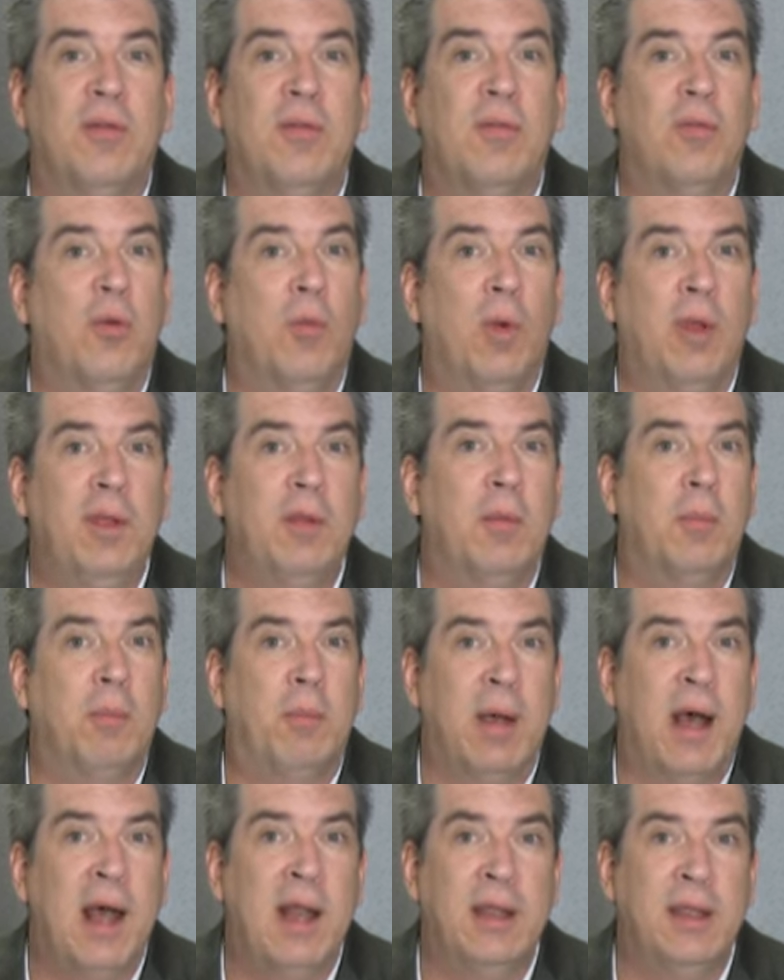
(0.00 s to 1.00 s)
for what your
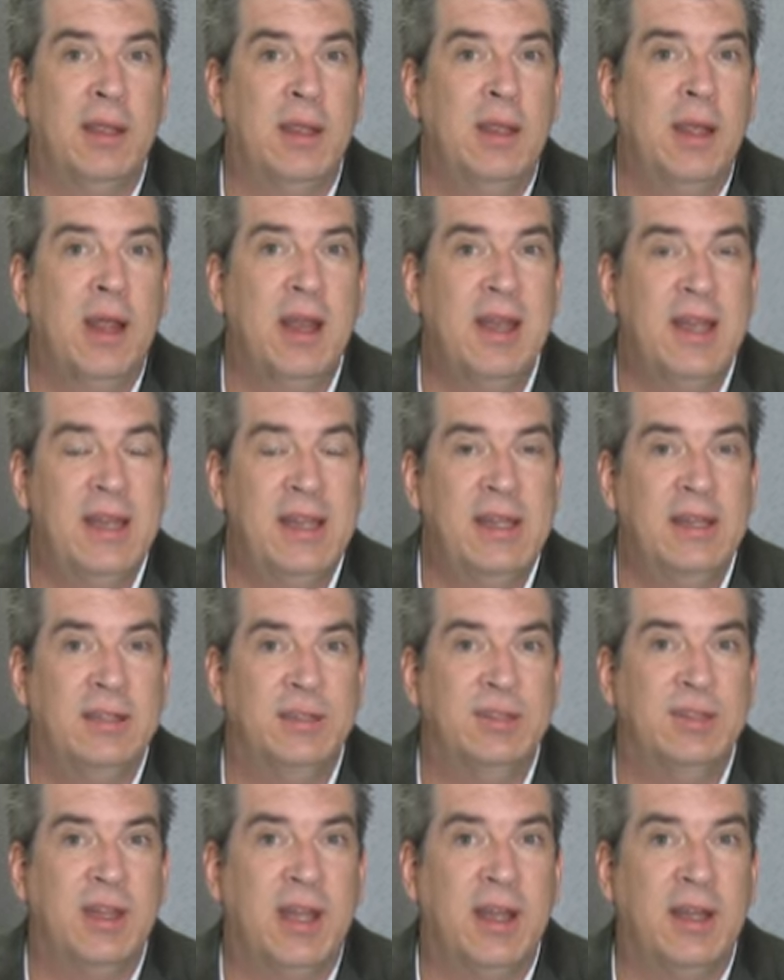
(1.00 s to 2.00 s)
body
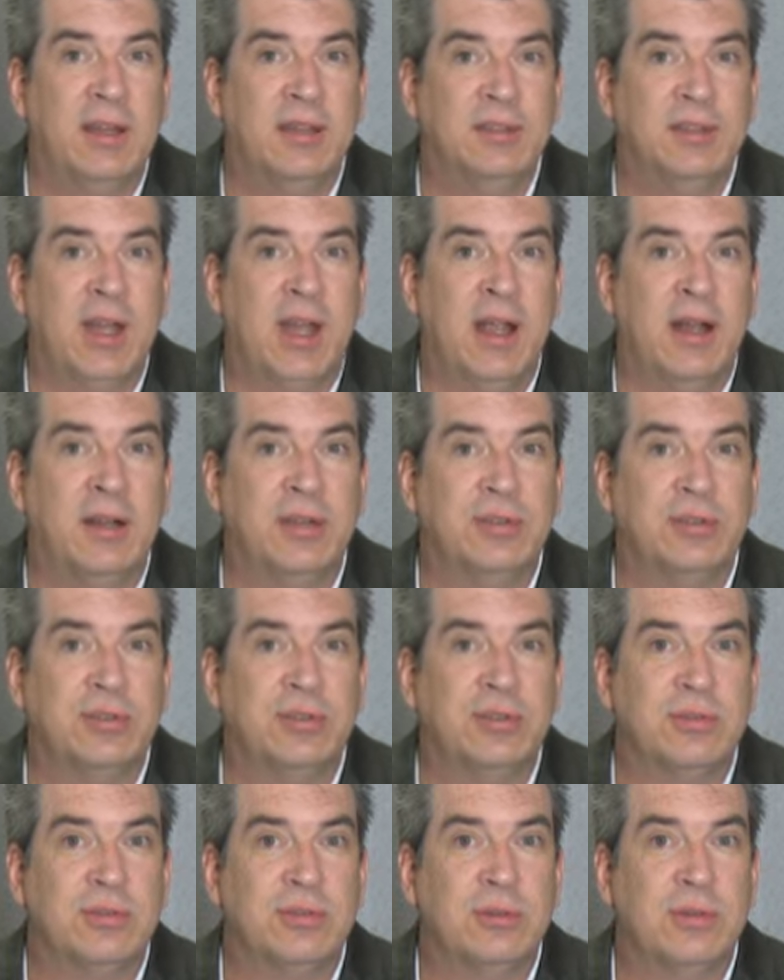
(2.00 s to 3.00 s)
needs and desires.
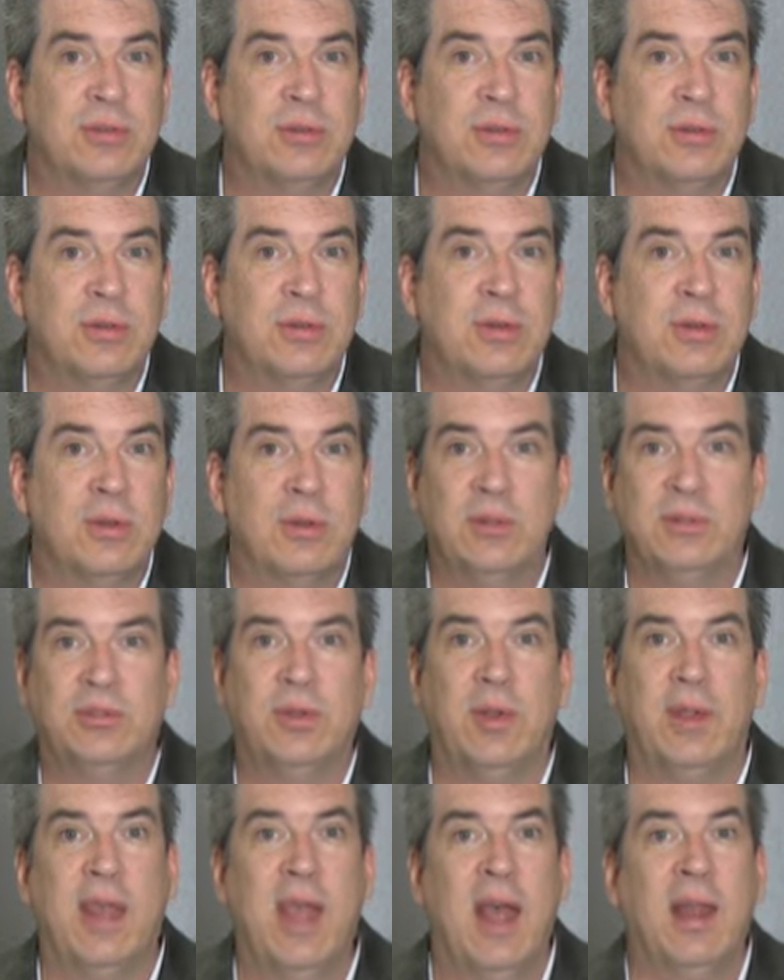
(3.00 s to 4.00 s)

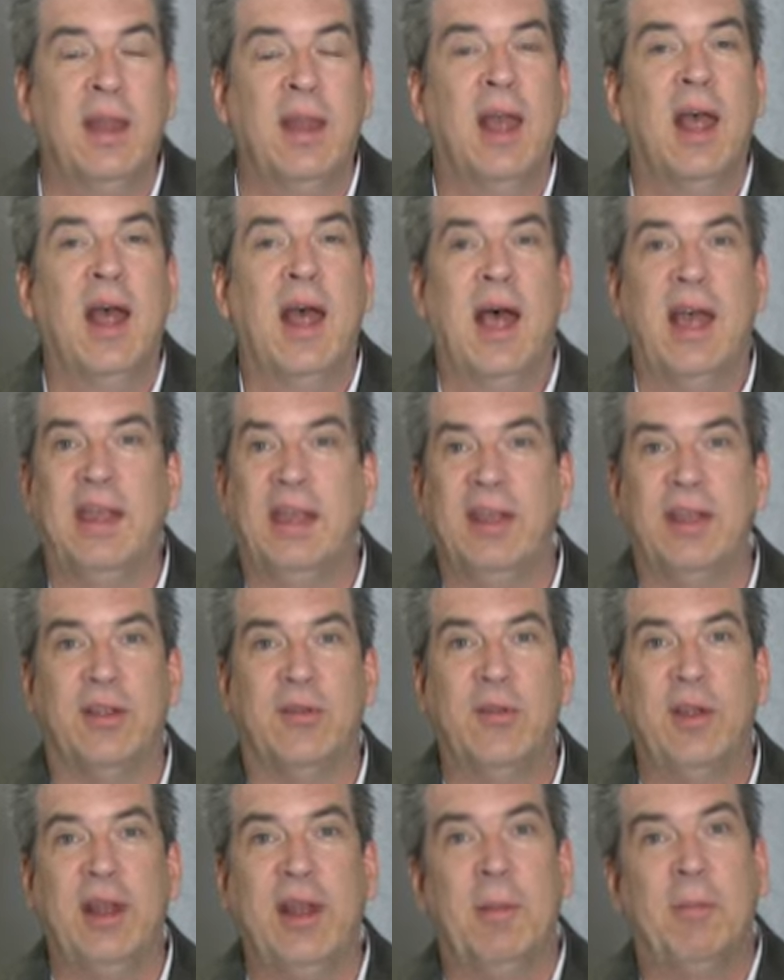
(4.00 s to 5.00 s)
So again, I can
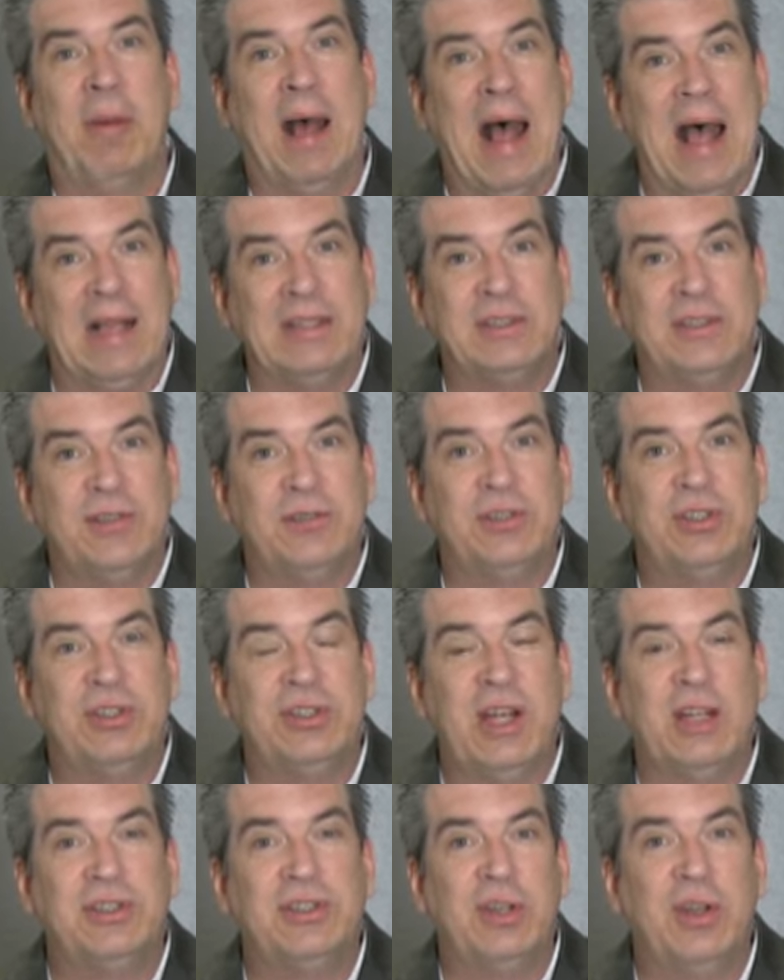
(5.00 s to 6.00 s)
create a positive
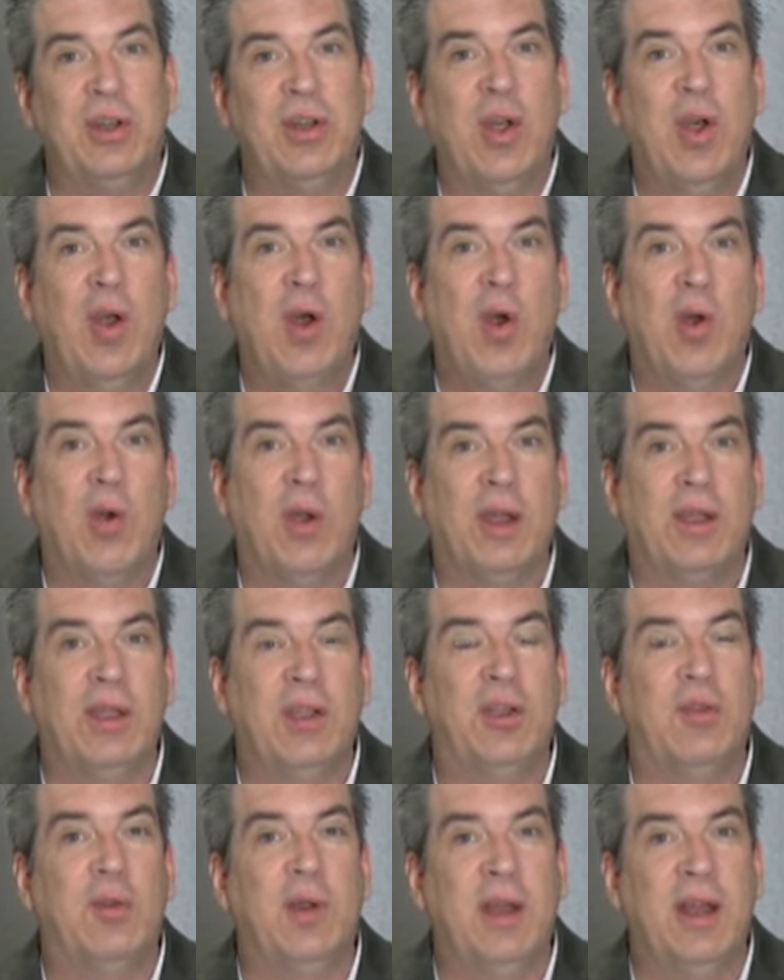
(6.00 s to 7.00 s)
suggestion or I
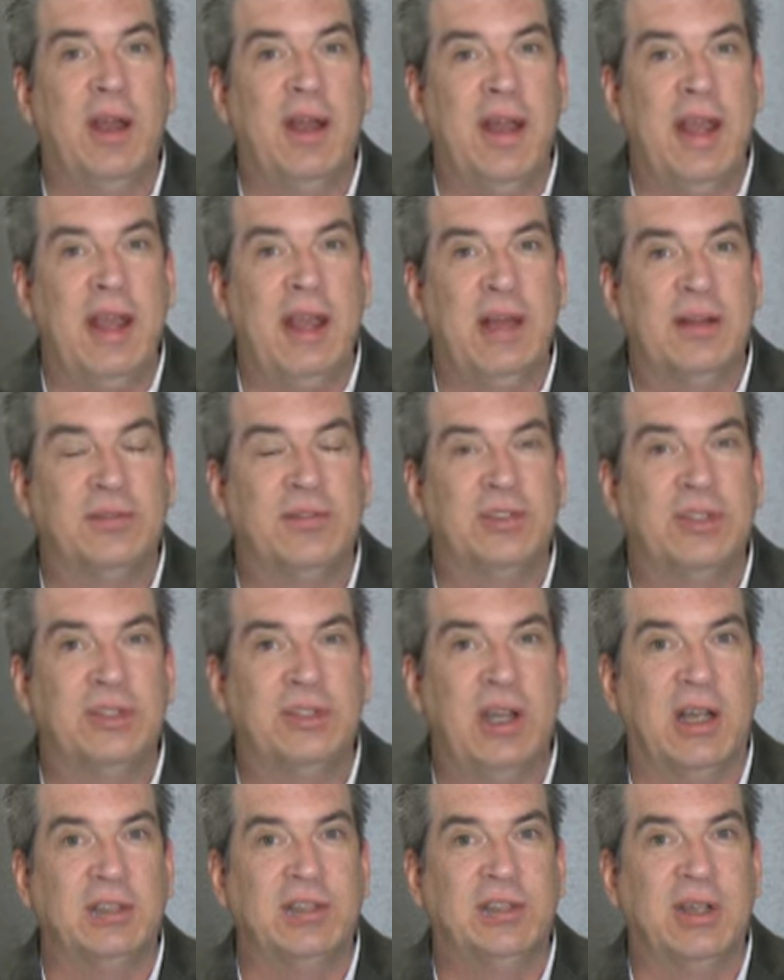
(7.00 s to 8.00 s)
can create a negative
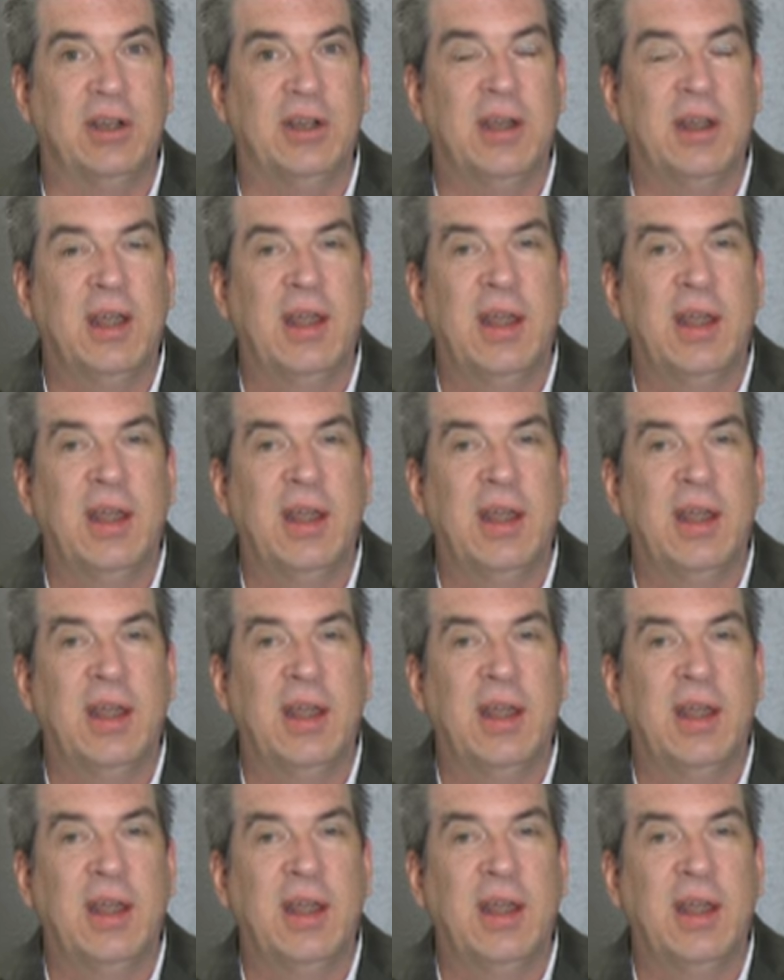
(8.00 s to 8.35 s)
suggestion.